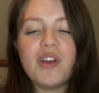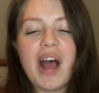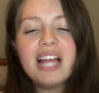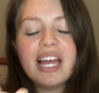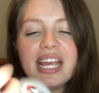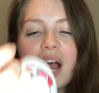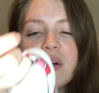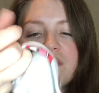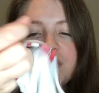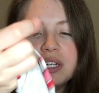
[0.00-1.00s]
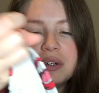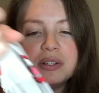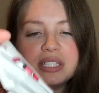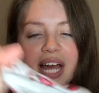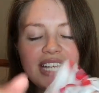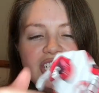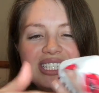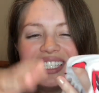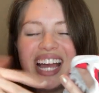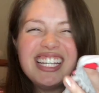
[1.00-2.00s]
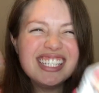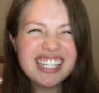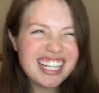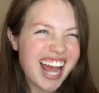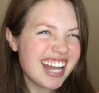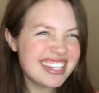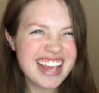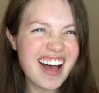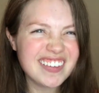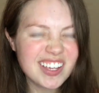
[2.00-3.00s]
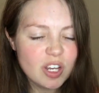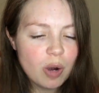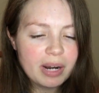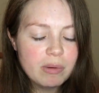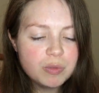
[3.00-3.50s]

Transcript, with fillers: I like how it feels. I just, I just can kind of tell, you know, when I was